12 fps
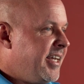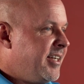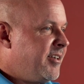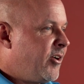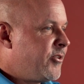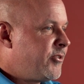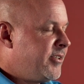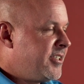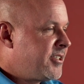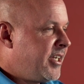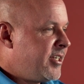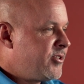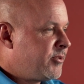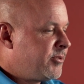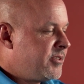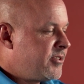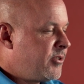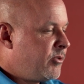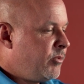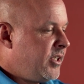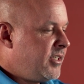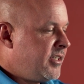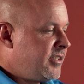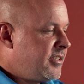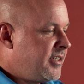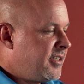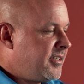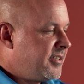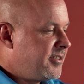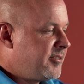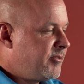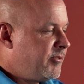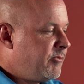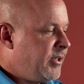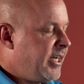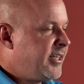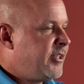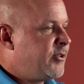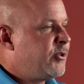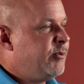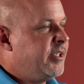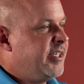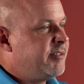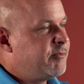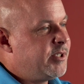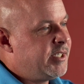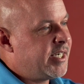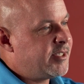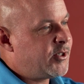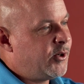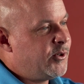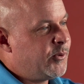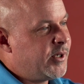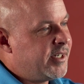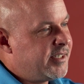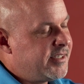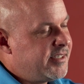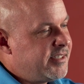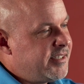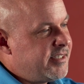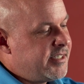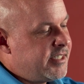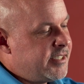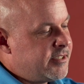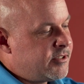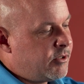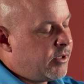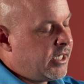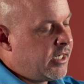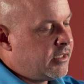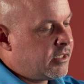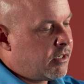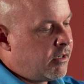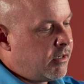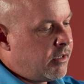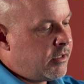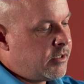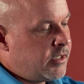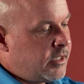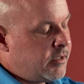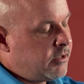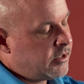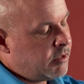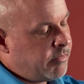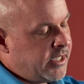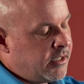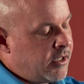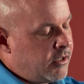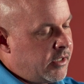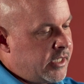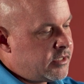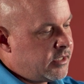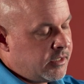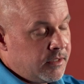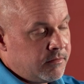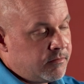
they had altered the schedule, and so we got there too late. We got turned away. So I got in the car and I looked at my daughter and I said,